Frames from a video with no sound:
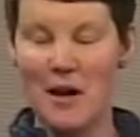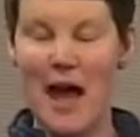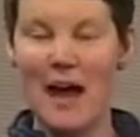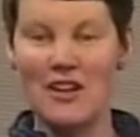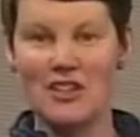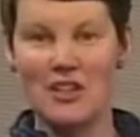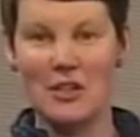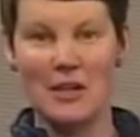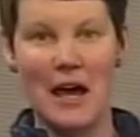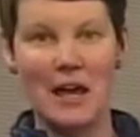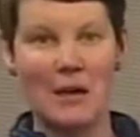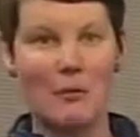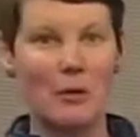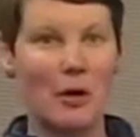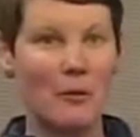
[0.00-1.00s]
actually kind
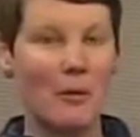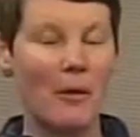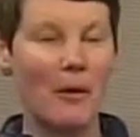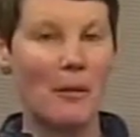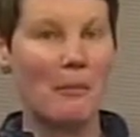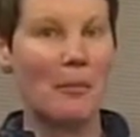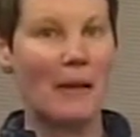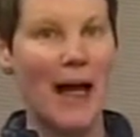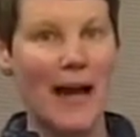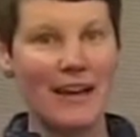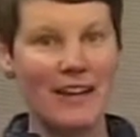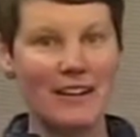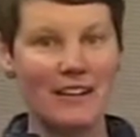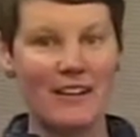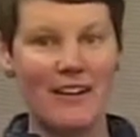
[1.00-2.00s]
of purple and
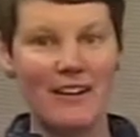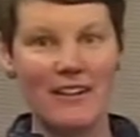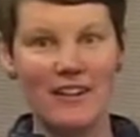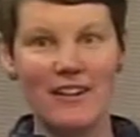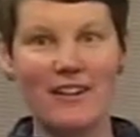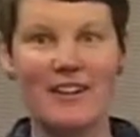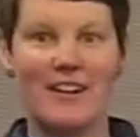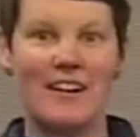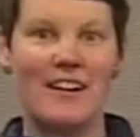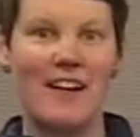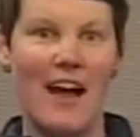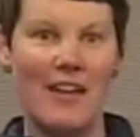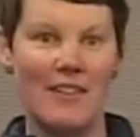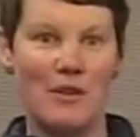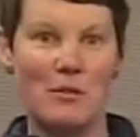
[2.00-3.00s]
black in color,
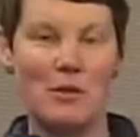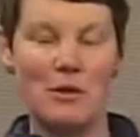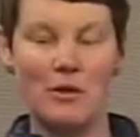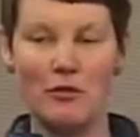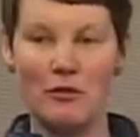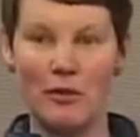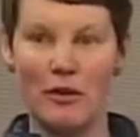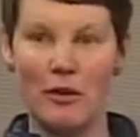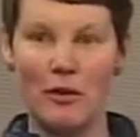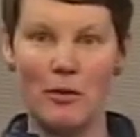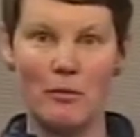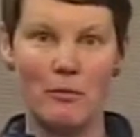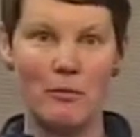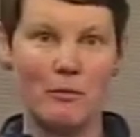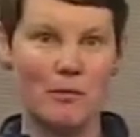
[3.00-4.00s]
not the
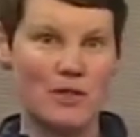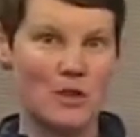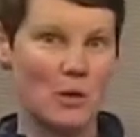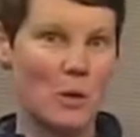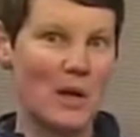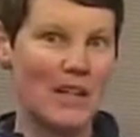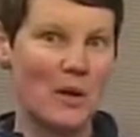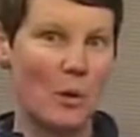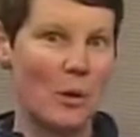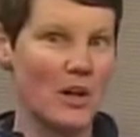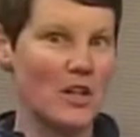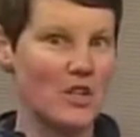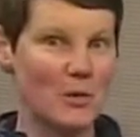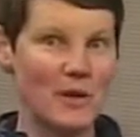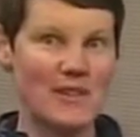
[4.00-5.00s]
beautiful sweet
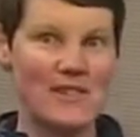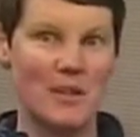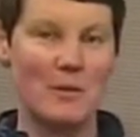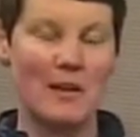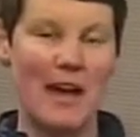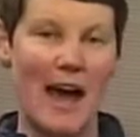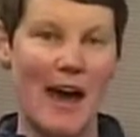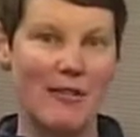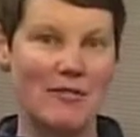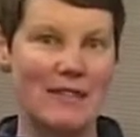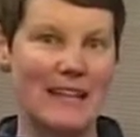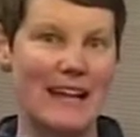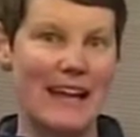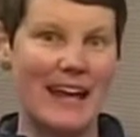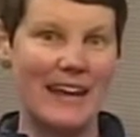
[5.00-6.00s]
orange ones that we have
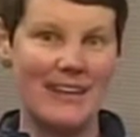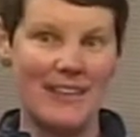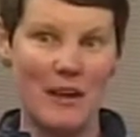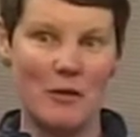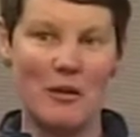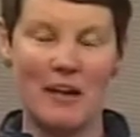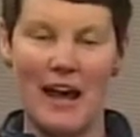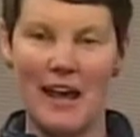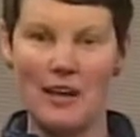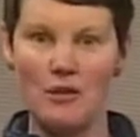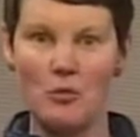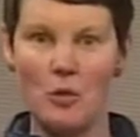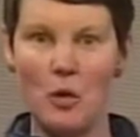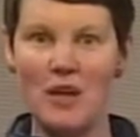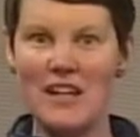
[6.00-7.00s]
today. They were kind of
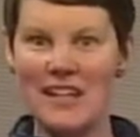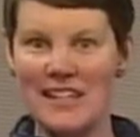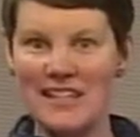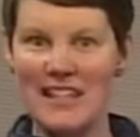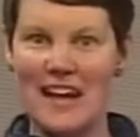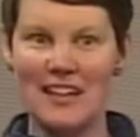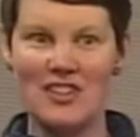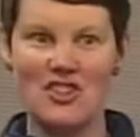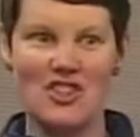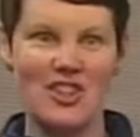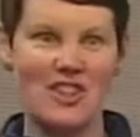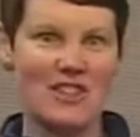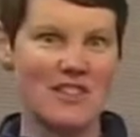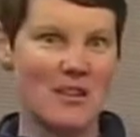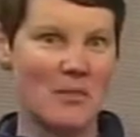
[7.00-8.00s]
woody in texture
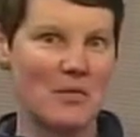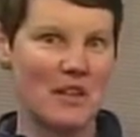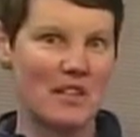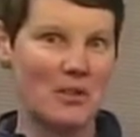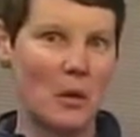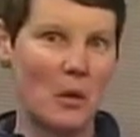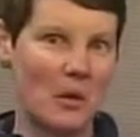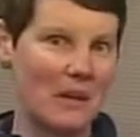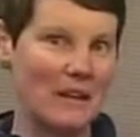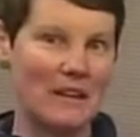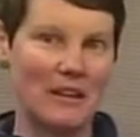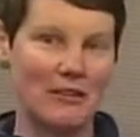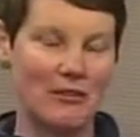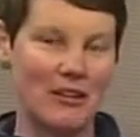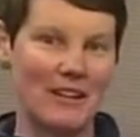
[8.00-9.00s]
and something totally
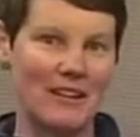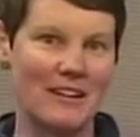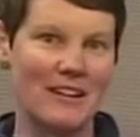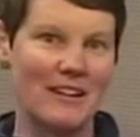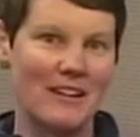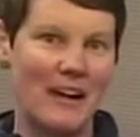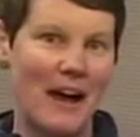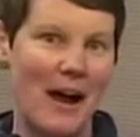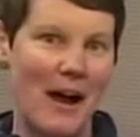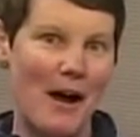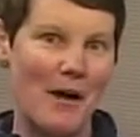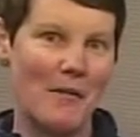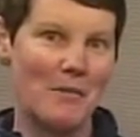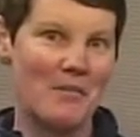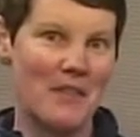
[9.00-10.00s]
different.
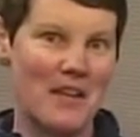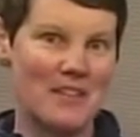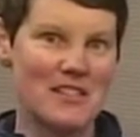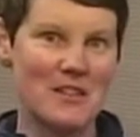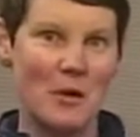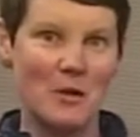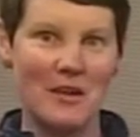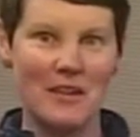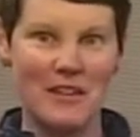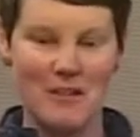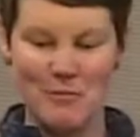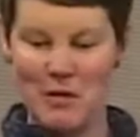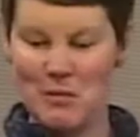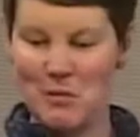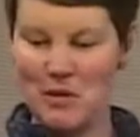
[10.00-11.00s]
And slowly
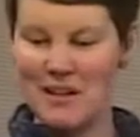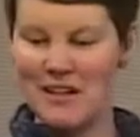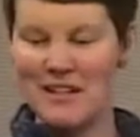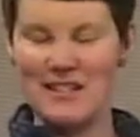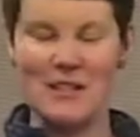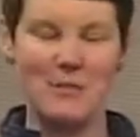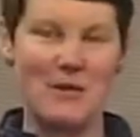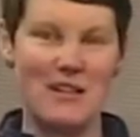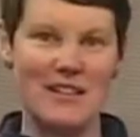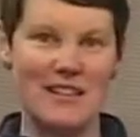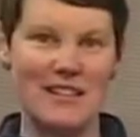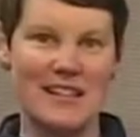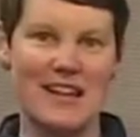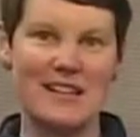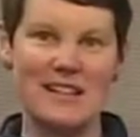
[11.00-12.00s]
they've been breeded to be
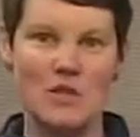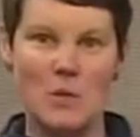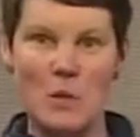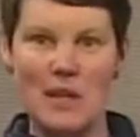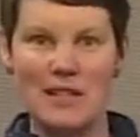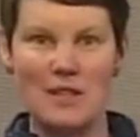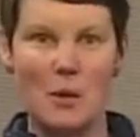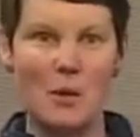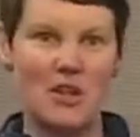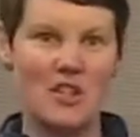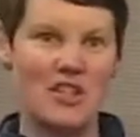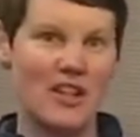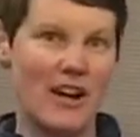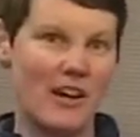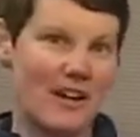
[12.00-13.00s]
these nice sweet
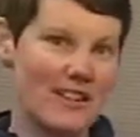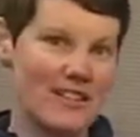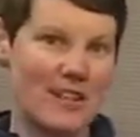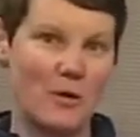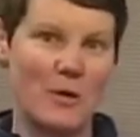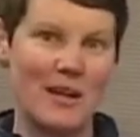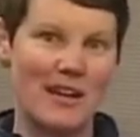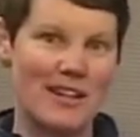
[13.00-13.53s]
orange carrots that we